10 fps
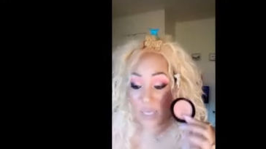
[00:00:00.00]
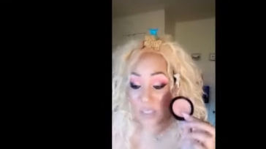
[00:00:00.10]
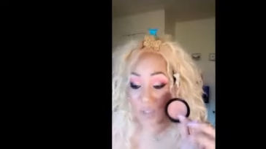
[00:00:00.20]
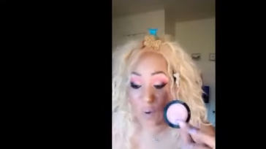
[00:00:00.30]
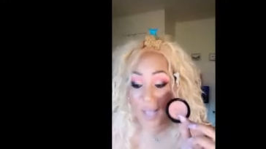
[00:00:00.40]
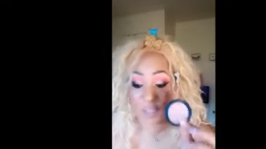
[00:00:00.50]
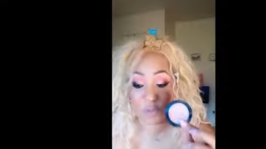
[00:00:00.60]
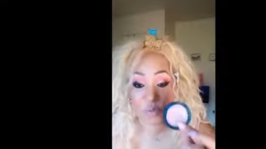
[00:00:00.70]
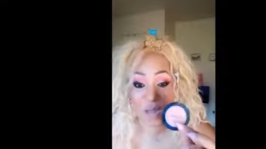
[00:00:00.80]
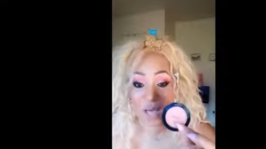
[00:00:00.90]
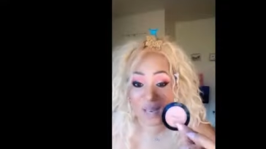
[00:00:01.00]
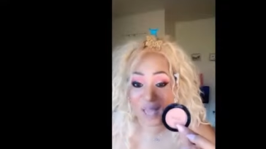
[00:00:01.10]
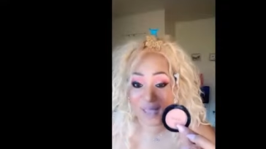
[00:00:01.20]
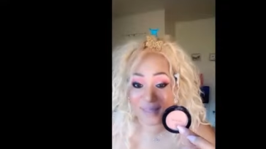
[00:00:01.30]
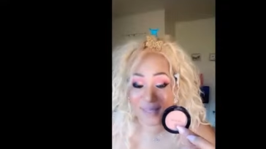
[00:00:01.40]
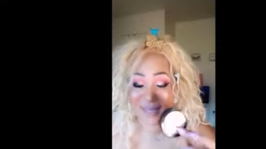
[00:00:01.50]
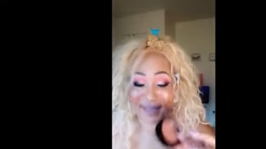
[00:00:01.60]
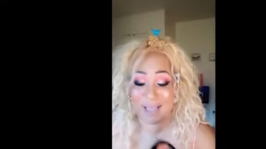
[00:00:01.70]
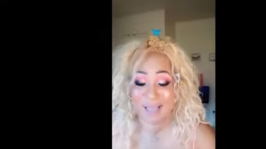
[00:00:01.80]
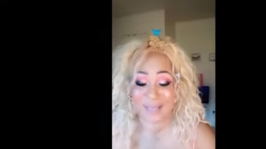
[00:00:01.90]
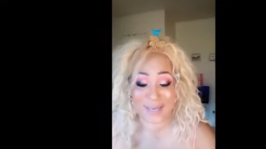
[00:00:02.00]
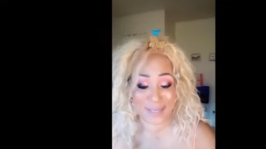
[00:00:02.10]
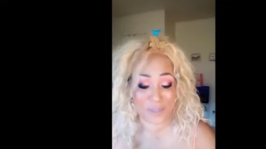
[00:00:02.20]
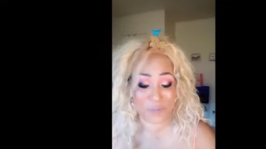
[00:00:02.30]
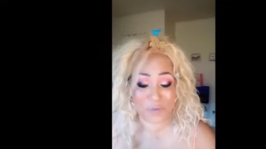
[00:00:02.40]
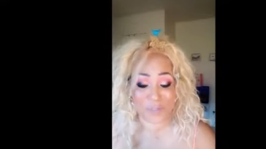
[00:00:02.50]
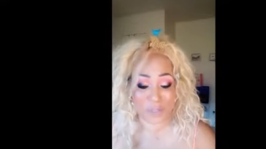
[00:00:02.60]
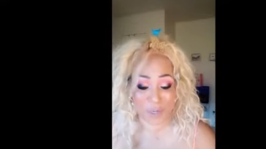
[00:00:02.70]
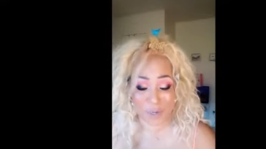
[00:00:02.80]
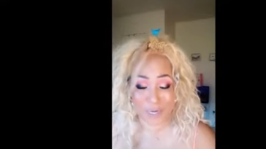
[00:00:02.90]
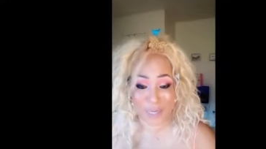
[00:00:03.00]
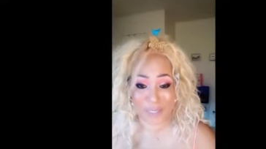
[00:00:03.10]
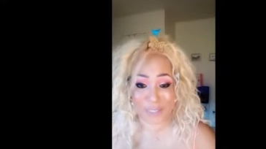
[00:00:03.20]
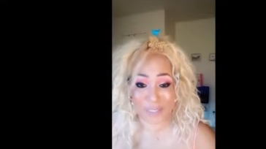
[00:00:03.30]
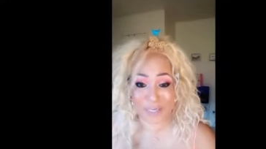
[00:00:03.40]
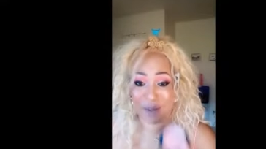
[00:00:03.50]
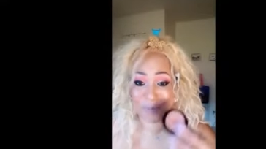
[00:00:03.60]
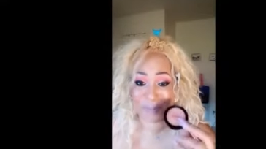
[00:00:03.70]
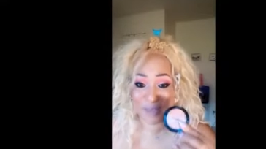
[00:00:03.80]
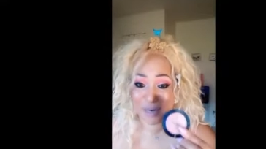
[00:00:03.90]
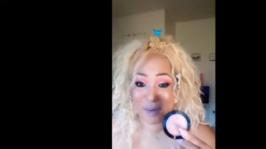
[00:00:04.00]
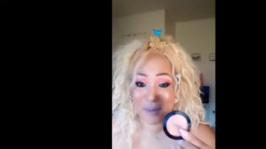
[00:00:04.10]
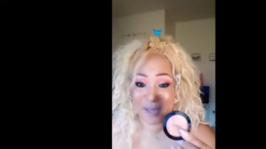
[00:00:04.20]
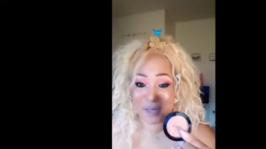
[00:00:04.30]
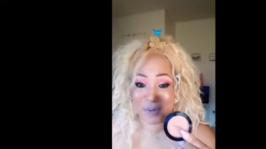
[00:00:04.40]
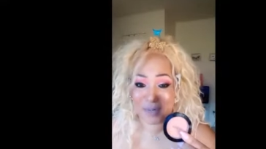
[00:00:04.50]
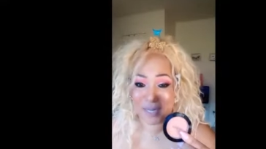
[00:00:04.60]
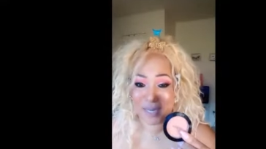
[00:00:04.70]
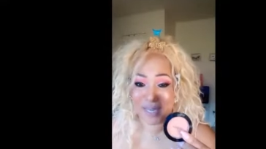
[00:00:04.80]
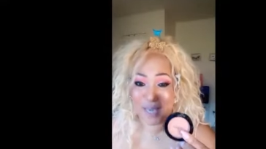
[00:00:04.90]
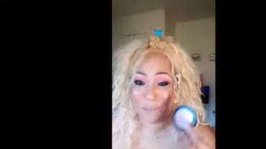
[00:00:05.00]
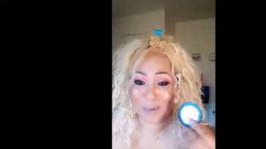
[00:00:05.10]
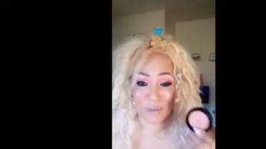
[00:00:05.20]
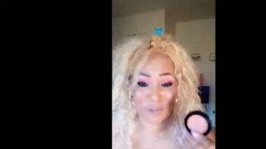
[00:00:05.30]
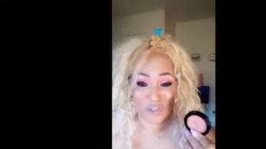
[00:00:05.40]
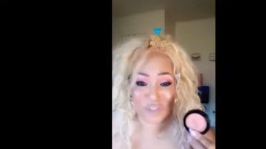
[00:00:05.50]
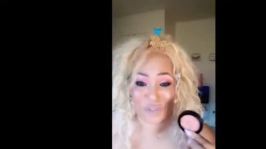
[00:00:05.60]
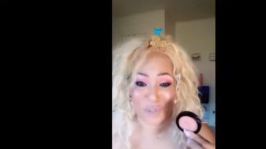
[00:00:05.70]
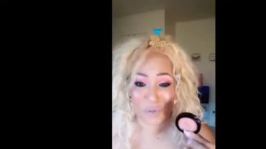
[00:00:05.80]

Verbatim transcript: So I do not like this. I need to return it. I'm thinking about doing it, but it was just two